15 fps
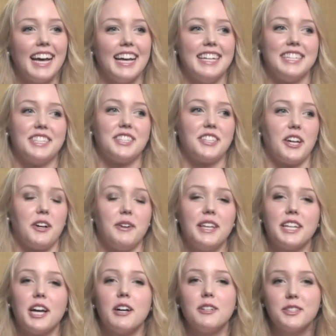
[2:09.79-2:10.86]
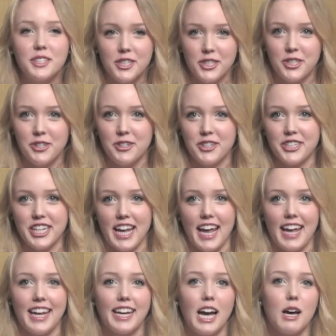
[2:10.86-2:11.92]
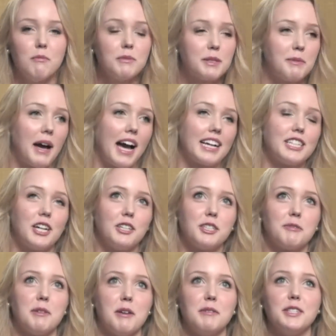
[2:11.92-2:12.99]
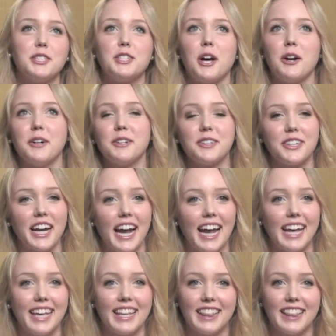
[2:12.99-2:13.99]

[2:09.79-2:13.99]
And so he goes to junior day. He comes back, tells me it was so great.